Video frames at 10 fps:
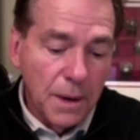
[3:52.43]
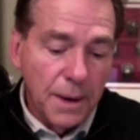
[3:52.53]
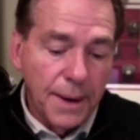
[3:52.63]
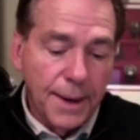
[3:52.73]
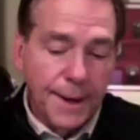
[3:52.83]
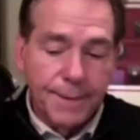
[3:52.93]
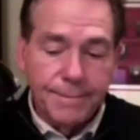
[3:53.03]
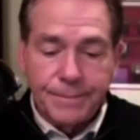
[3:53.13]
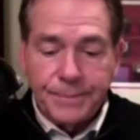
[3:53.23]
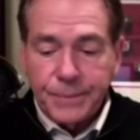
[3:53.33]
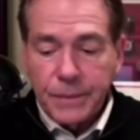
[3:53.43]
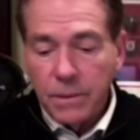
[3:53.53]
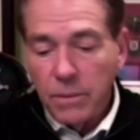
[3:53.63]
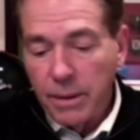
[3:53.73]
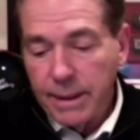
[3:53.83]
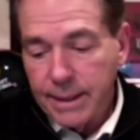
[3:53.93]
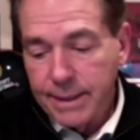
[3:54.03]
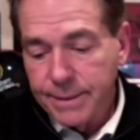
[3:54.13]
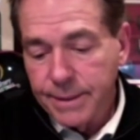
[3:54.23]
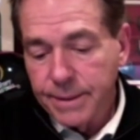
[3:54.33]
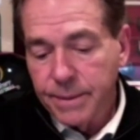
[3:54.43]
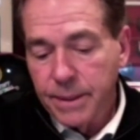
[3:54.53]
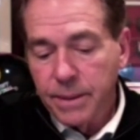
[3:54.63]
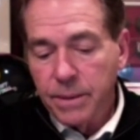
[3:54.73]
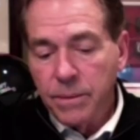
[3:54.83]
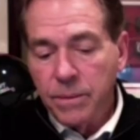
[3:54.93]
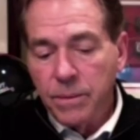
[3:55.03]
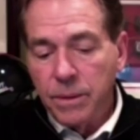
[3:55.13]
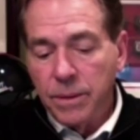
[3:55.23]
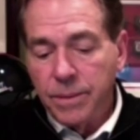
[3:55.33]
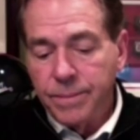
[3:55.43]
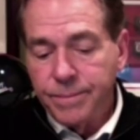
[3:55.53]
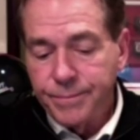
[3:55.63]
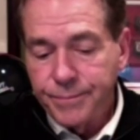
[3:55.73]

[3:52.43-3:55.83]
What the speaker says: Well, I think that I